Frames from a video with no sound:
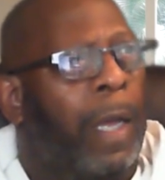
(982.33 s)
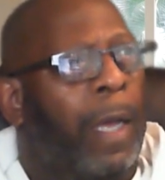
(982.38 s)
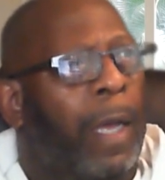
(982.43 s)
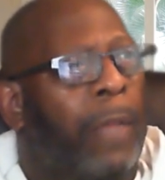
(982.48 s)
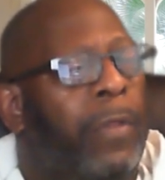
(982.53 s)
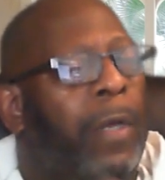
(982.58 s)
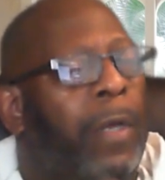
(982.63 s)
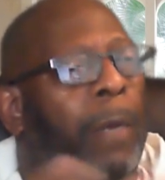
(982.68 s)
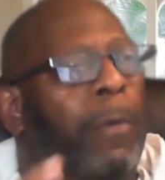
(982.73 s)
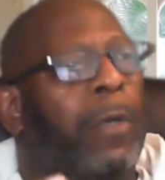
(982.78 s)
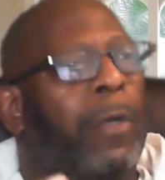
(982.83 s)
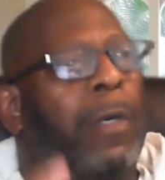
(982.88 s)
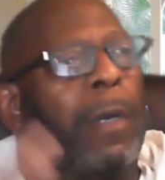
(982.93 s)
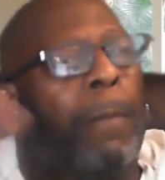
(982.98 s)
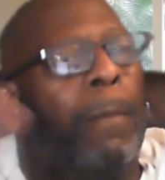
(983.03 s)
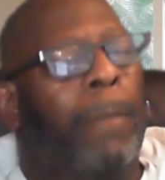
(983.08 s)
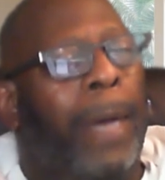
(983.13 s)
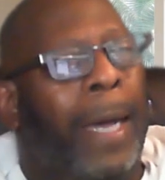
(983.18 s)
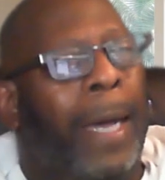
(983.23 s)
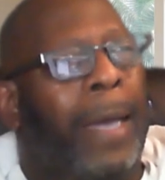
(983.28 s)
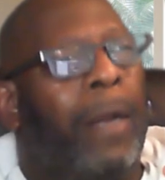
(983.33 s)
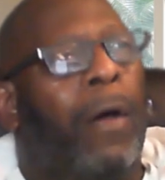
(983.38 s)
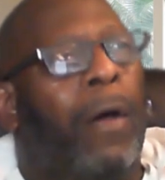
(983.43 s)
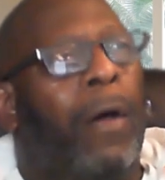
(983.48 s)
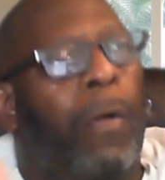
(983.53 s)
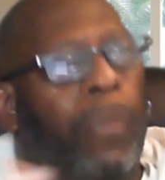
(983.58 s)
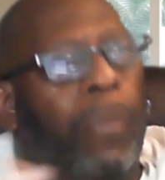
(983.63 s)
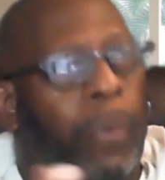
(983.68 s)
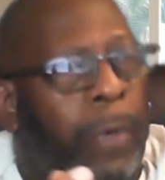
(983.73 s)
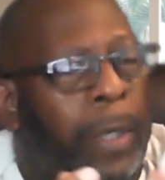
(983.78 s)
And then I'm going to combine
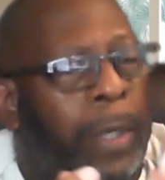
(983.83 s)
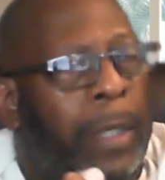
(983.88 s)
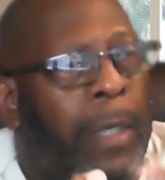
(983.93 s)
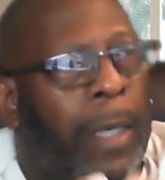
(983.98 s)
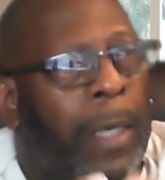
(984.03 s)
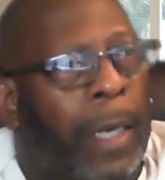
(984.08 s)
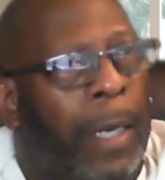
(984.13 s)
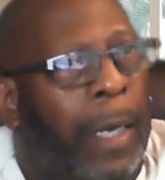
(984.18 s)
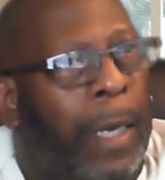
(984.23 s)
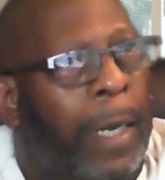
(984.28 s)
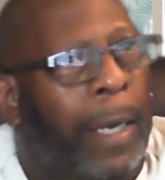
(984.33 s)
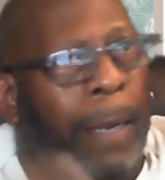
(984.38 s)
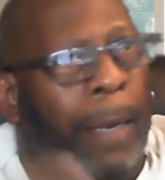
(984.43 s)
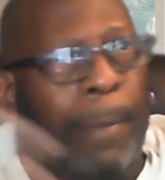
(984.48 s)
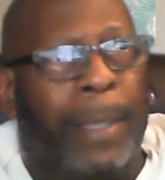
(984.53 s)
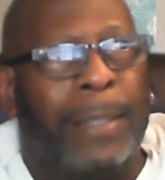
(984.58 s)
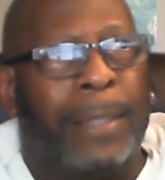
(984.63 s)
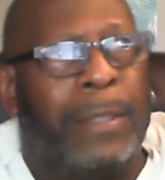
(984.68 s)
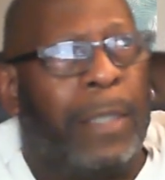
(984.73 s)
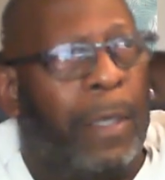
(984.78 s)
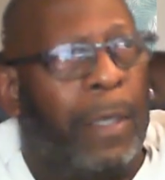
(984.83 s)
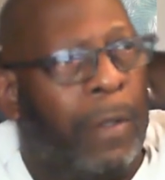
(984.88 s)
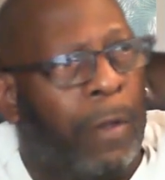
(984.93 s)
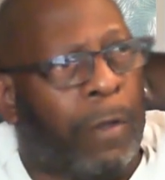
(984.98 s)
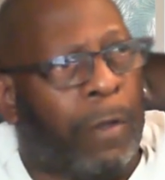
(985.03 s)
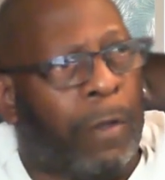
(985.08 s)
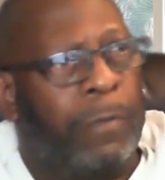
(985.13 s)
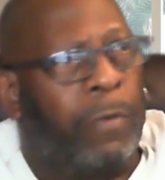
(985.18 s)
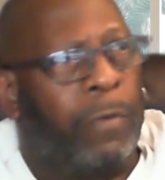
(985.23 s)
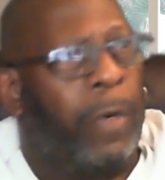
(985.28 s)
all three and I may sell
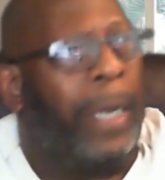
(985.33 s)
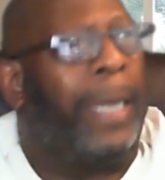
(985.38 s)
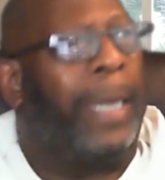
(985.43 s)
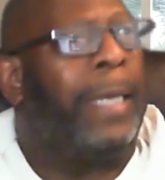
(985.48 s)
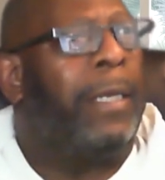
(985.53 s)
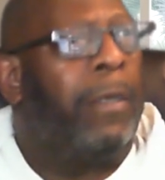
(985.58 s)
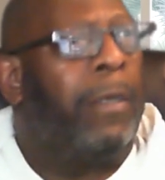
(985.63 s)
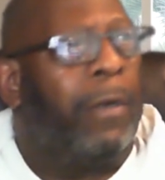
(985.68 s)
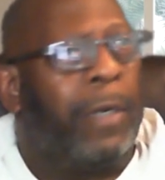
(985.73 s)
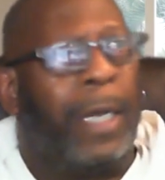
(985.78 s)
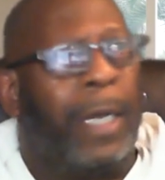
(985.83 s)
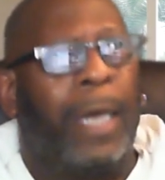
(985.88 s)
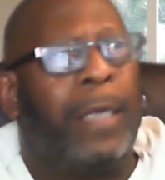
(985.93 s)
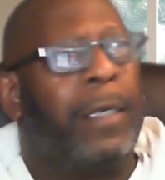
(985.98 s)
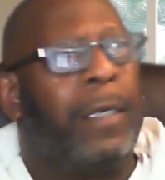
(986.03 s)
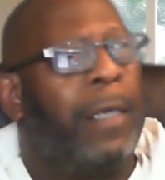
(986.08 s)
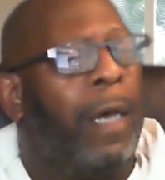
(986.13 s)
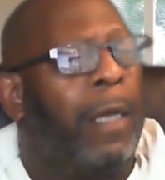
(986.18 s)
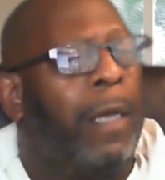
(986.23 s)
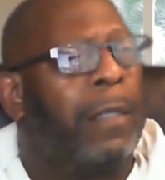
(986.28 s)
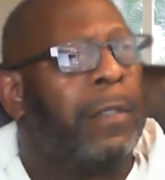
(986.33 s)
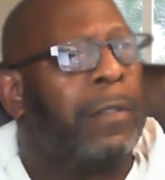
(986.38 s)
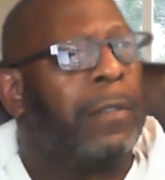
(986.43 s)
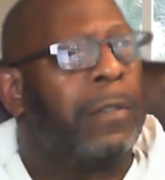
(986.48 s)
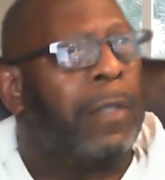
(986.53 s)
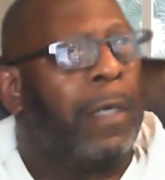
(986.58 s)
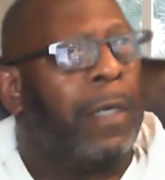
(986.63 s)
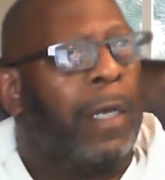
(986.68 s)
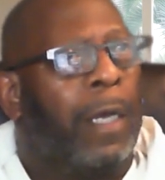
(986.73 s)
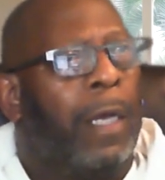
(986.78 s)
those for 80 or
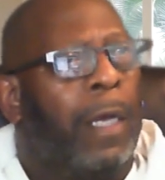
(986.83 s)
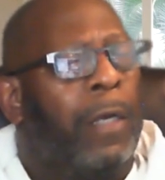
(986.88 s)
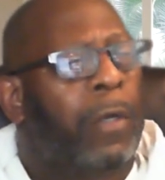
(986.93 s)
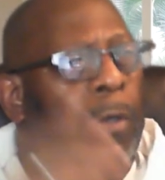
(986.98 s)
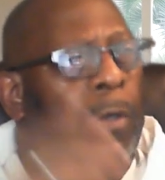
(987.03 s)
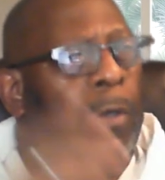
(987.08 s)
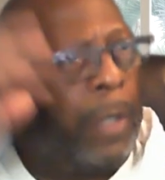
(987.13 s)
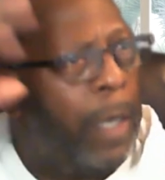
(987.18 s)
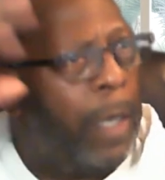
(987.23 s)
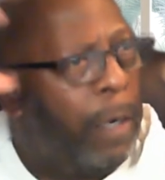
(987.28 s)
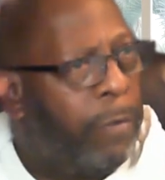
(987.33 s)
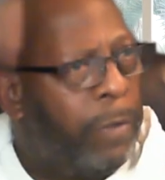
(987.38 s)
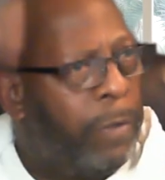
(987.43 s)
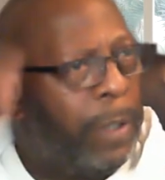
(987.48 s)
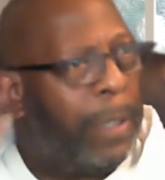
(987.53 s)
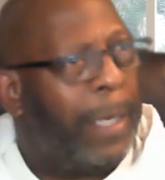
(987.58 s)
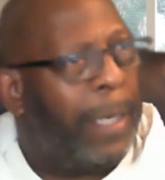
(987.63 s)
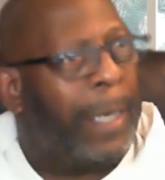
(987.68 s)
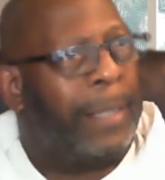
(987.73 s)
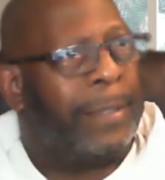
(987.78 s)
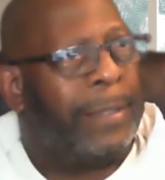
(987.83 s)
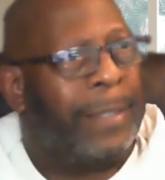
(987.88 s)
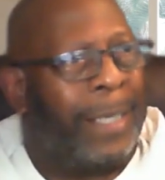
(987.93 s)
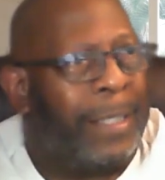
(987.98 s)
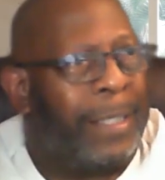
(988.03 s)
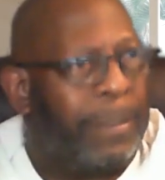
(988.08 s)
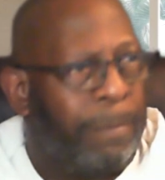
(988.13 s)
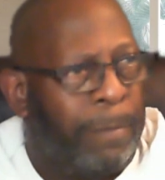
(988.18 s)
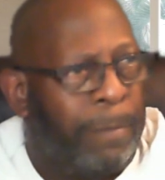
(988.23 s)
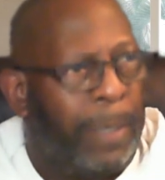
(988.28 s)
$90. But you got to realize
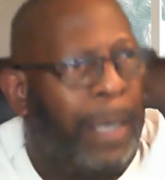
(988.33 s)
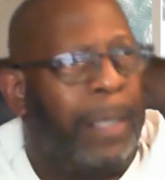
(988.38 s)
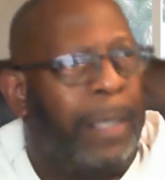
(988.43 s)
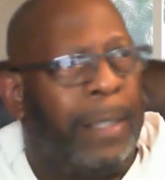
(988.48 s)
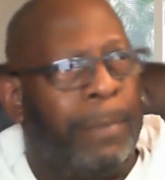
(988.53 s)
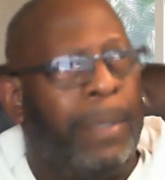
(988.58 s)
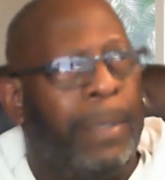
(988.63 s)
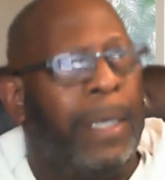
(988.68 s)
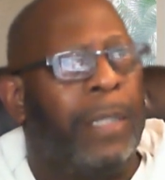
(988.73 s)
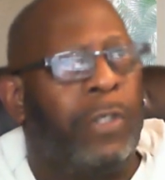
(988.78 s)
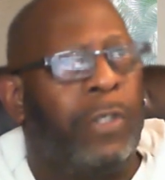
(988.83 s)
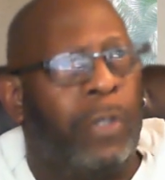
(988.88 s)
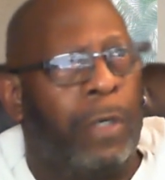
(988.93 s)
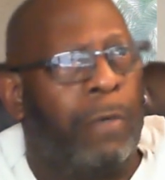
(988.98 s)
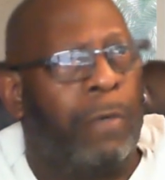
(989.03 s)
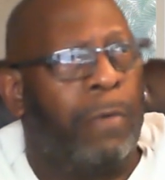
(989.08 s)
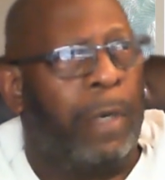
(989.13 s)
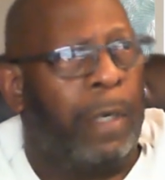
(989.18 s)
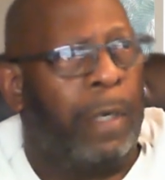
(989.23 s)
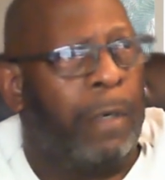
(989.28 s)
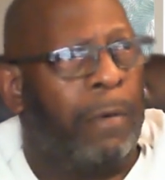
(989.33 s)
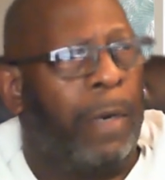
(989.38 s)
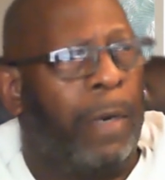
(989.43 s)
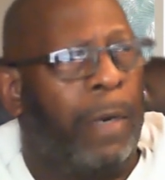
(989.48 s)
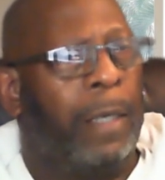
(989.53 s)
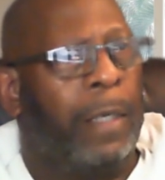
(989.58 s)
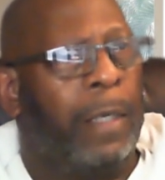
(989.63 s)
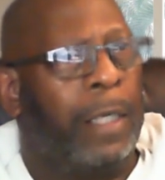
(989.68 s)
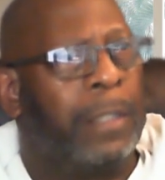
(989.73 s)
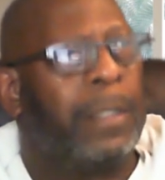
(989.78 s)
that's money being generated,
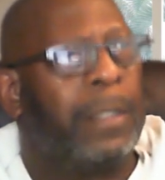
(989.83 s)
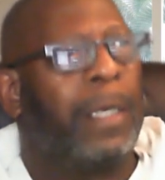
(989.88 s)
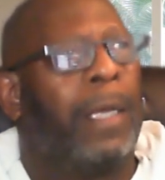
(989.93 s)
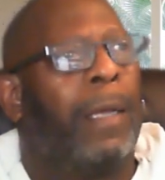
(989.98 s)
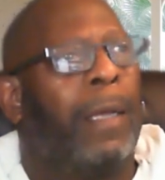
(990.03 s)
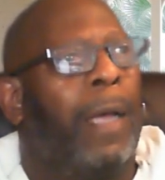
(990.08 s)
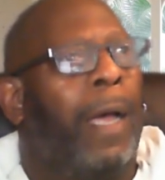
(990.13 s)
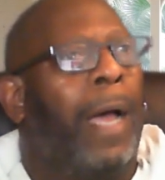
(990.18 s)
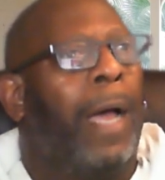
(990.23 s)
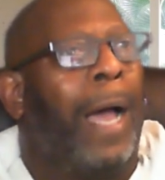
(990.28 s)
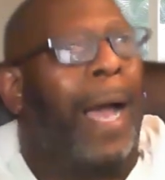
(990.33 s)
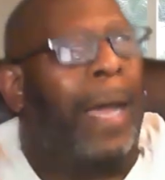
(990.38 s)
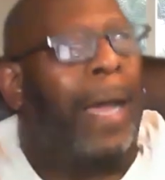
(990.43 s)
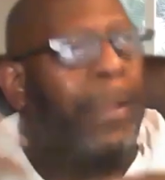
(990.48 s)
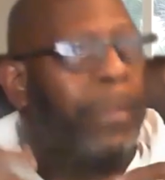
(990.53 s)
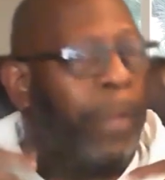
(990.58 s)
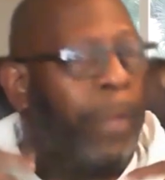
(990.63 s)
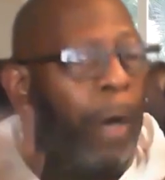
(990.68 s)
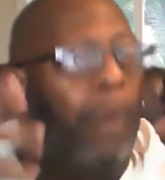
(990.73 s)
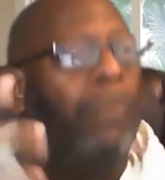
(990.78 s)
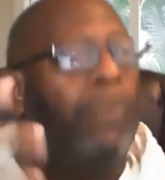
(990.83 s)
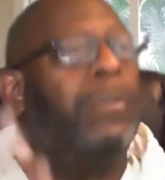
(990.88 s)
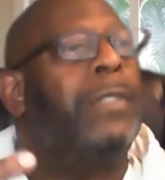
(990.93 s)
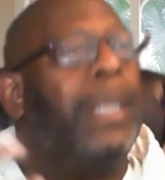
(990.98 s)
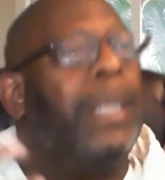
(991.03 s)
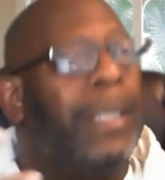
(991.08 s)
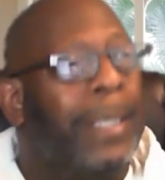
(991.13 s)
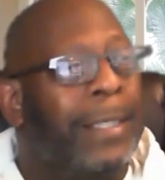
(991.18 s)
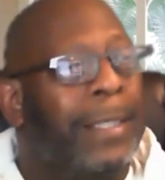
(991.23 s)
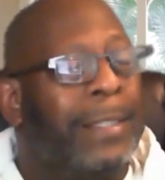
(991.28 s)
right? That's those
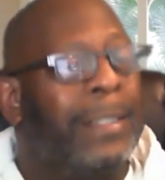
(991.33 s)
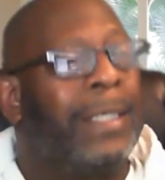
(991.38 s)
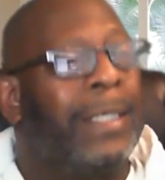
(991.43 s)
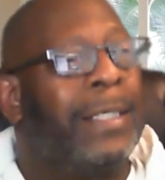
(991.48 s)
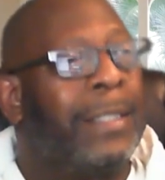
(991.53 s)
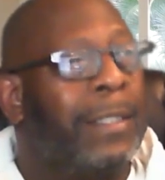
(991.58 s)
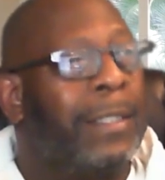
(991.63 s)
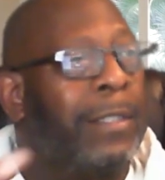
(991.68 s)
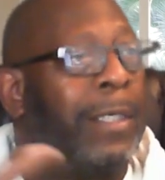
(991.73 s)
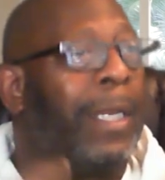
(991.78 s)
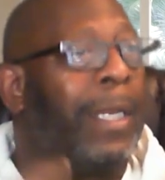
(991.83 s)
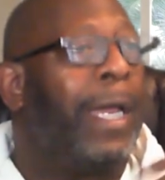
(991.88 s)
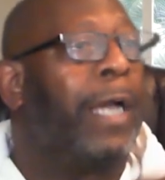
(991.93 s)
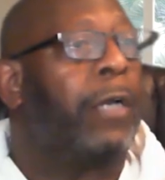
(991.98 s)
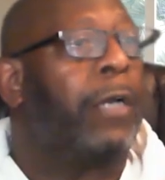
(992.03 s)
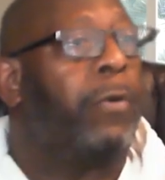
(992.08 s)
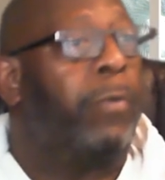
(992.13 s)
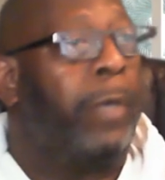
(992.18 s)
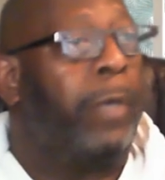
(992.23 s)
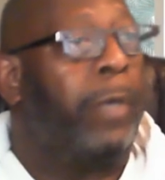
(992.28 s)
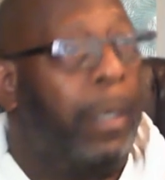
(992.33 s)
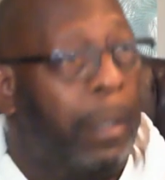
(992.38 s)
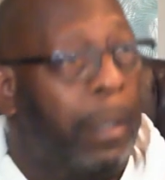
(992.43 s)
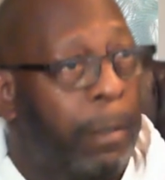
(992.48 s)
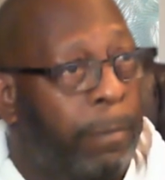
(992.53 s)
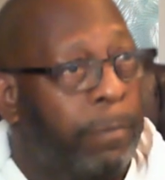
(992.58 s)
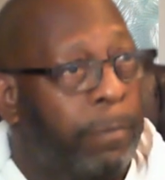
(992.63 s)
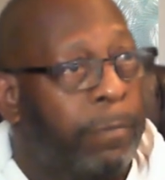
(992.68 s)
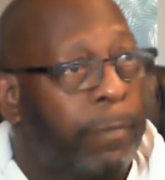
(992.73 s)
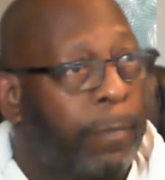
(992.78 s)
didn't exist until I created them.